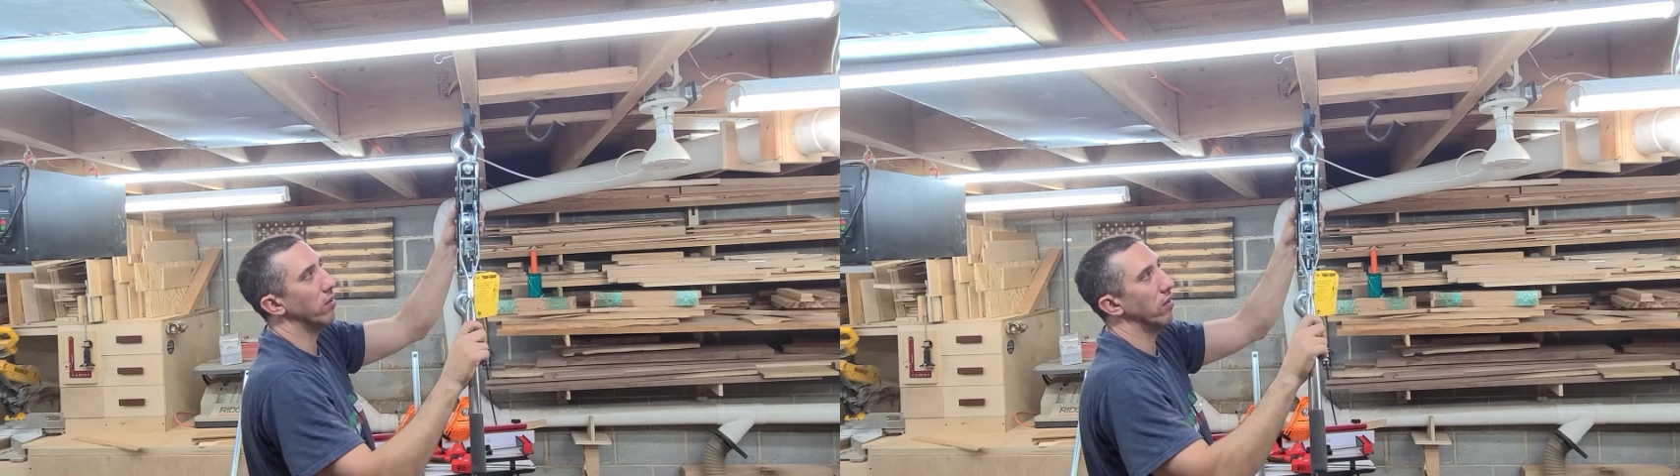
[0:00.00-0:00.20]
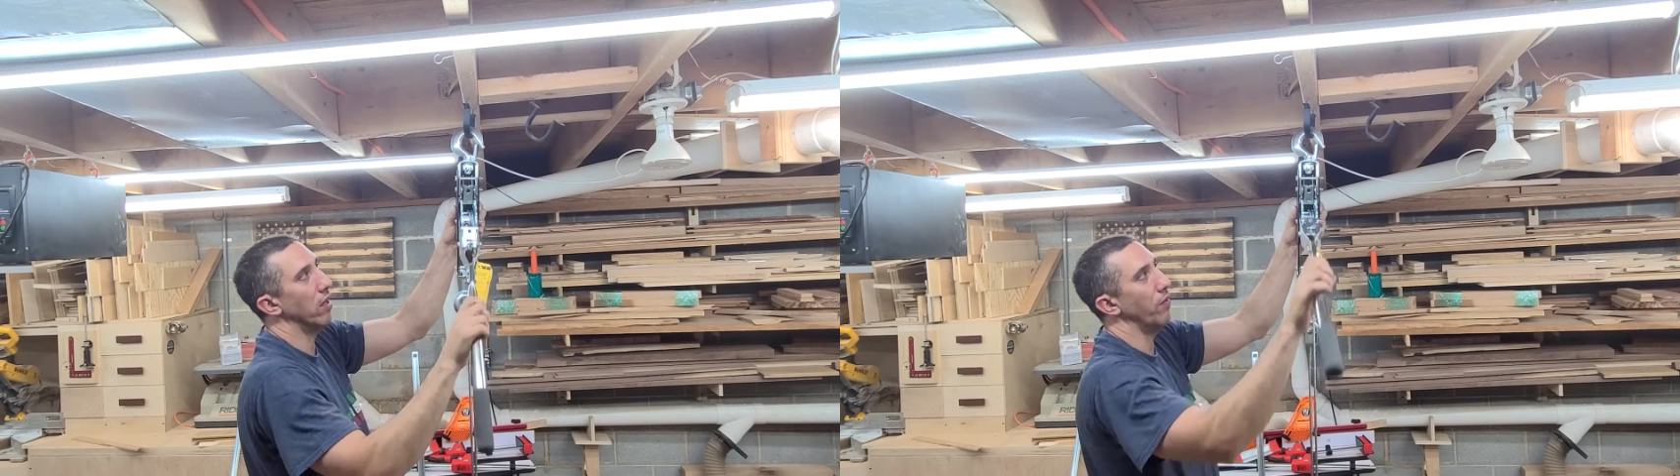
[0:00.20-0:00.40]

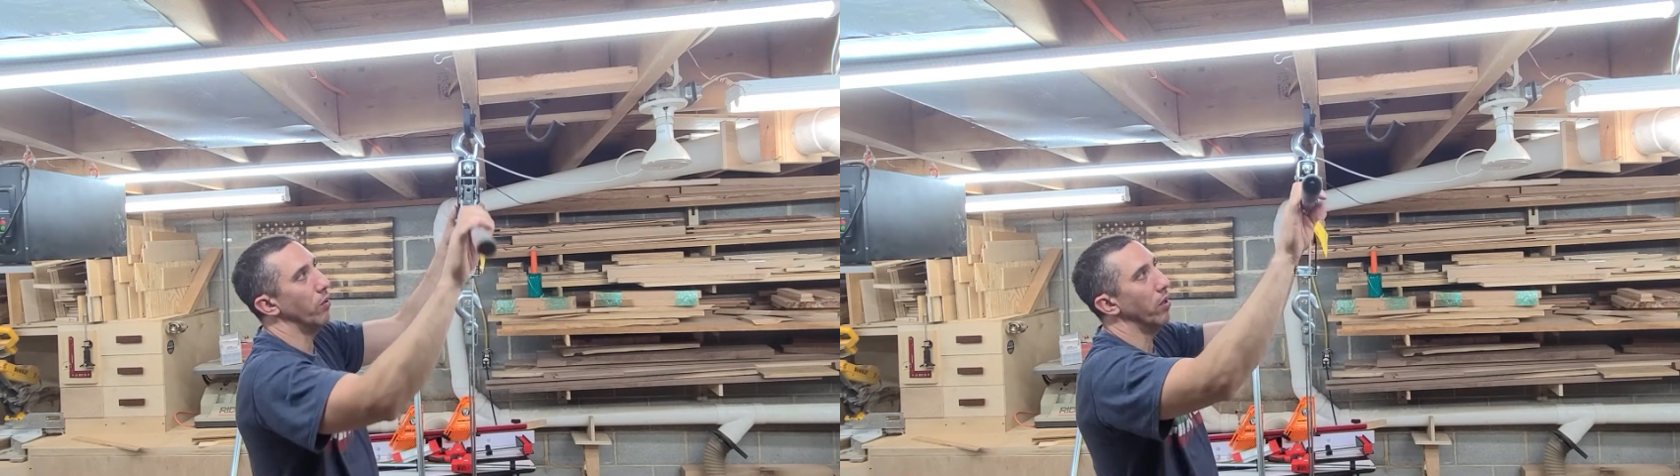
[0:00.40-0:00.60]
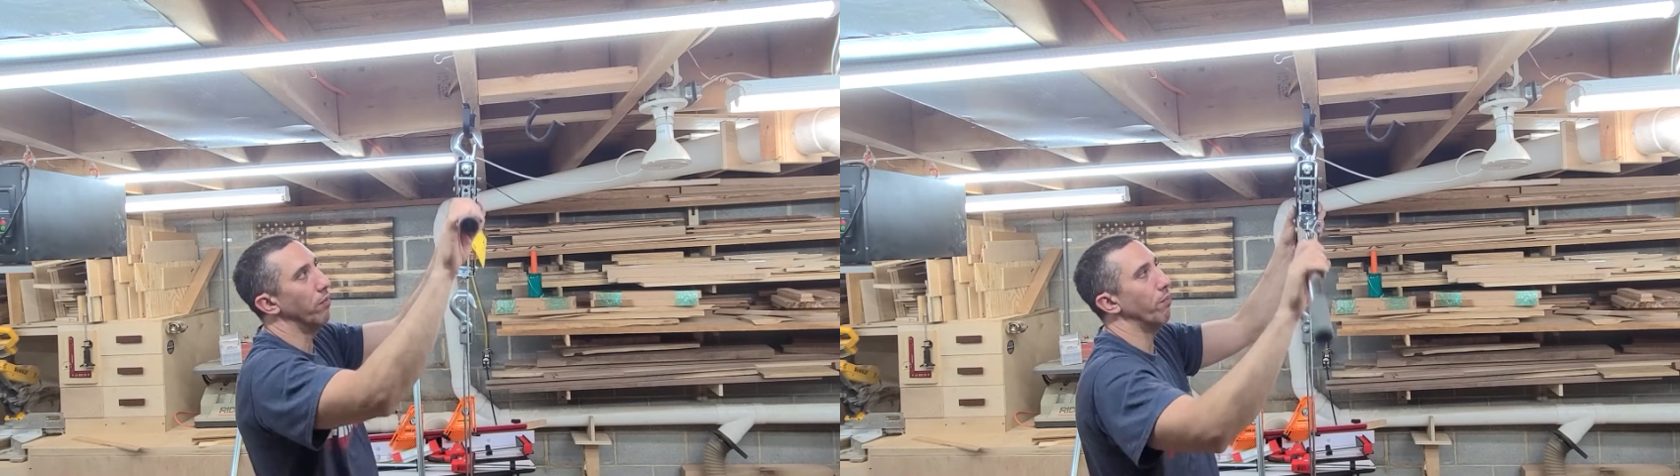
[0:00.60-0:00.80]
if you
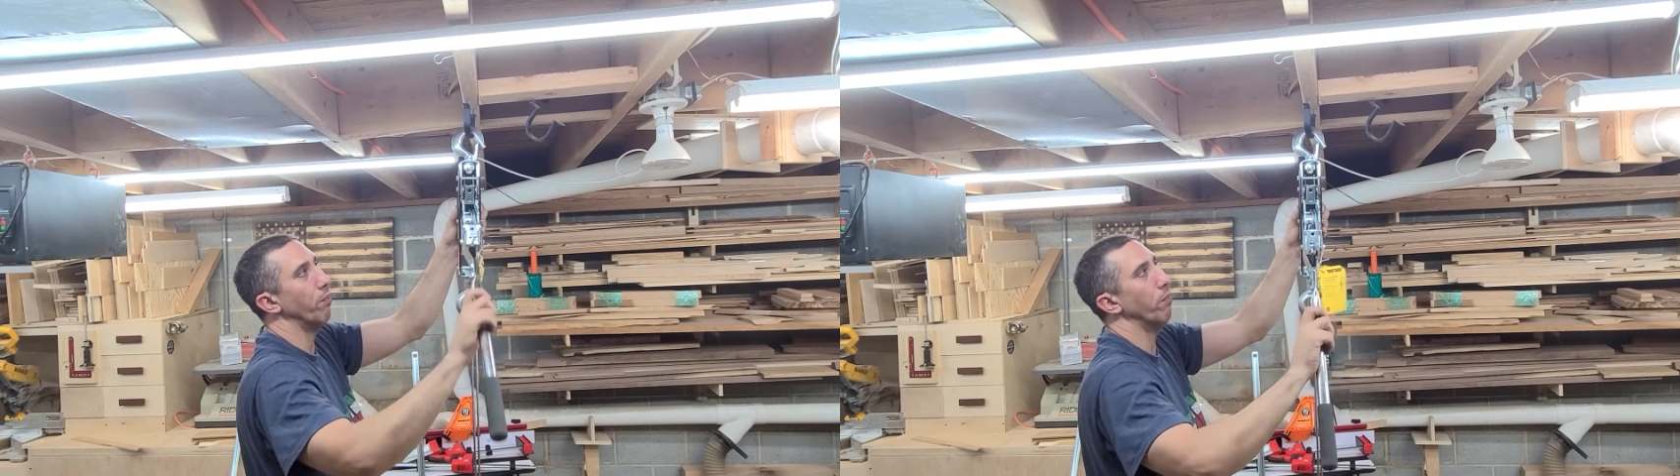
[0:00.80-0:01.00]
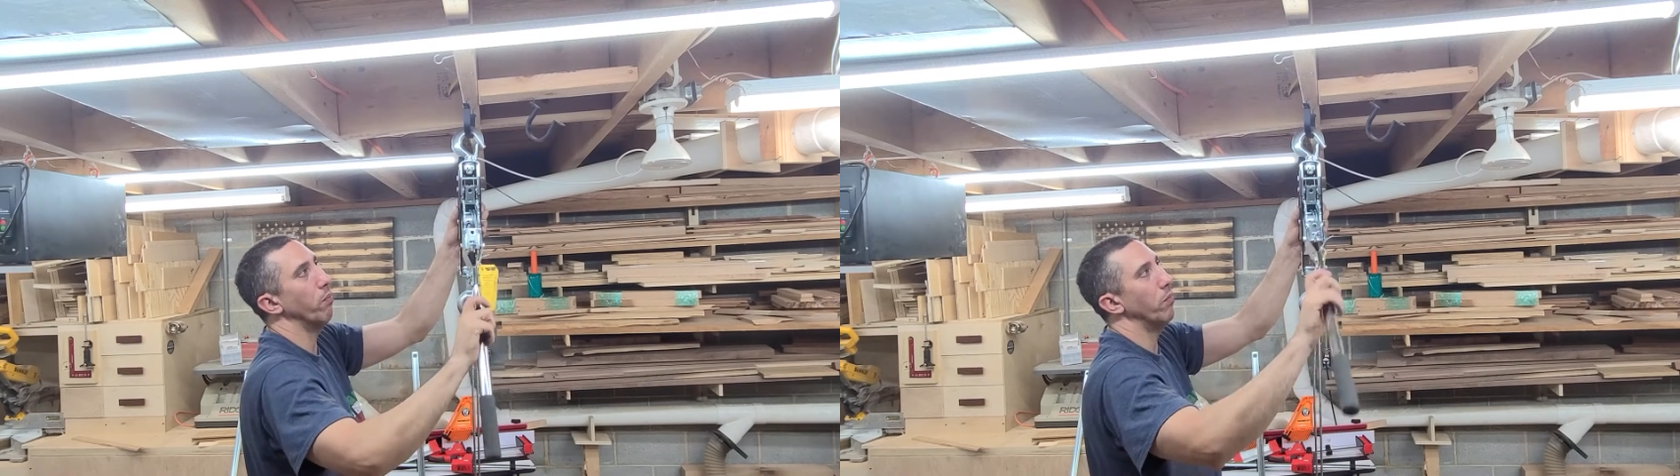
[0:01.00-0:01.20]
want to
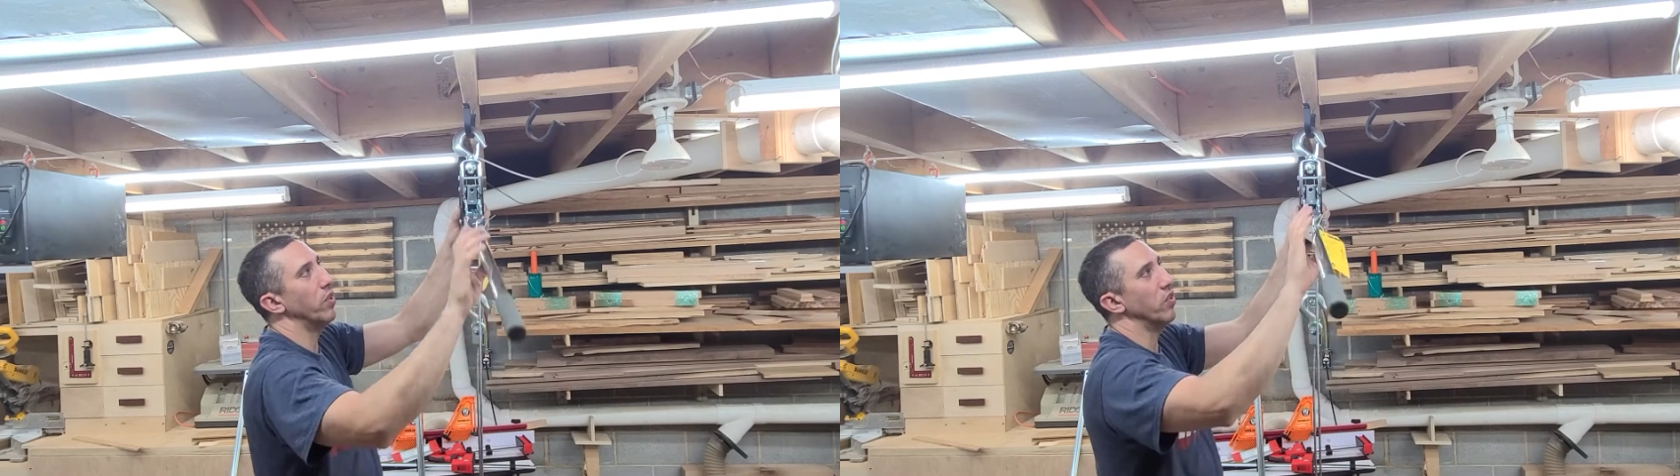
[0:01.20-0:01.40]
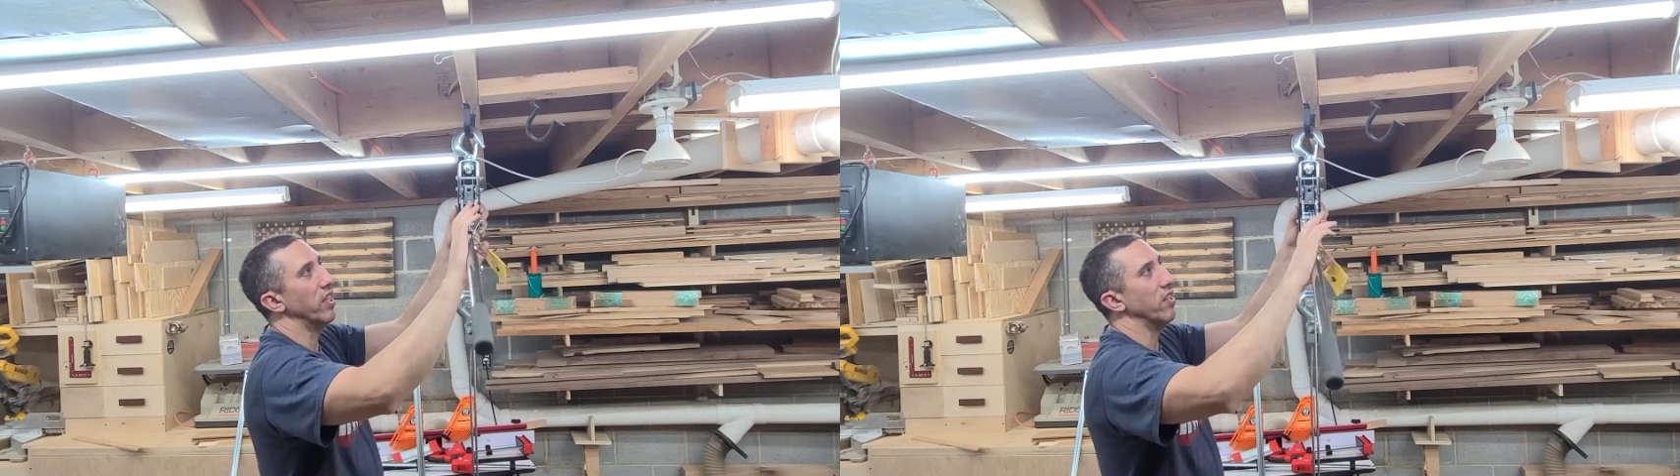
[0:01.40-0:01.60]

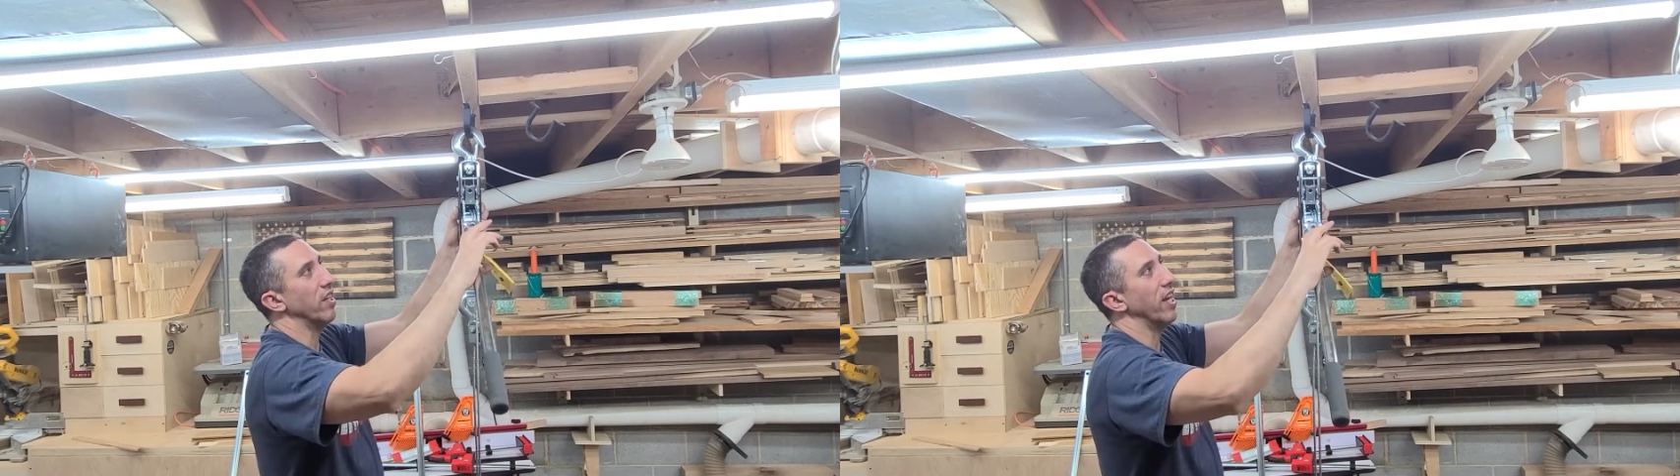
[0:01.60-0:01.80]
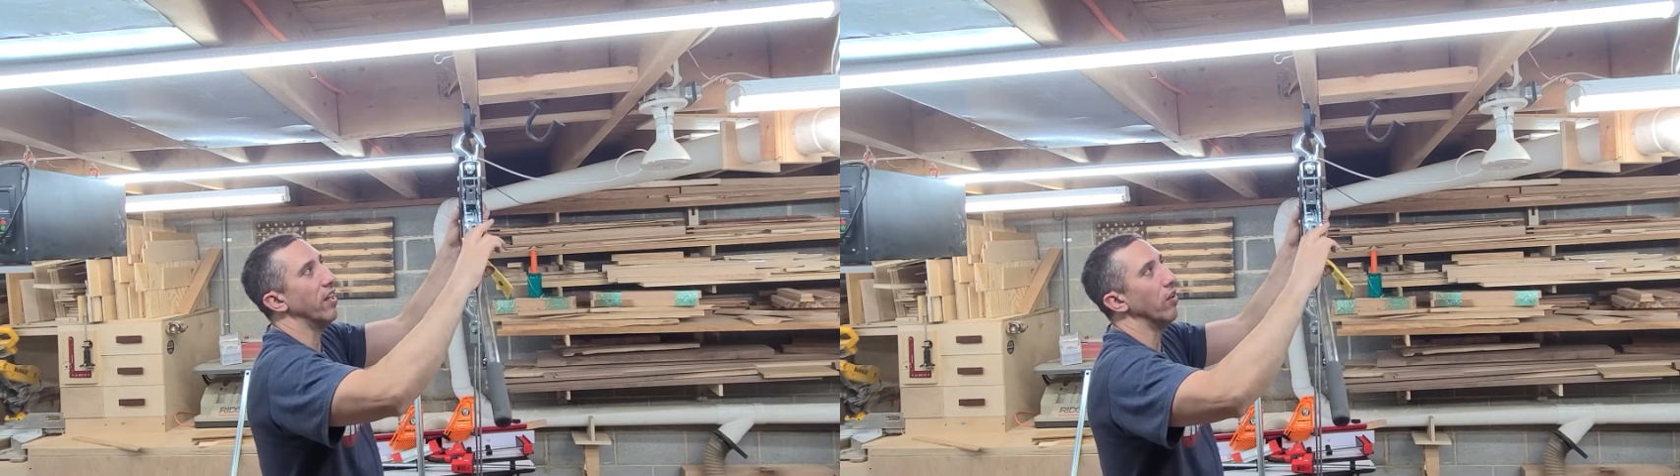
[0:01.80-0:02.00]
disengage the
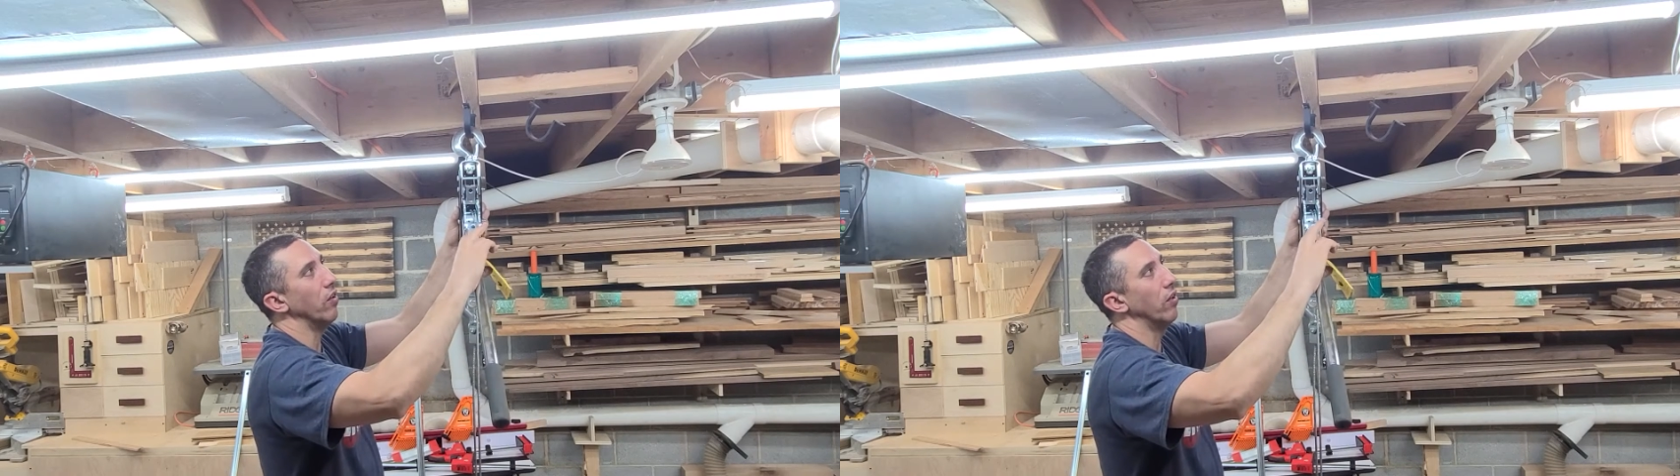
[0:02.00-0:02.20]
handle.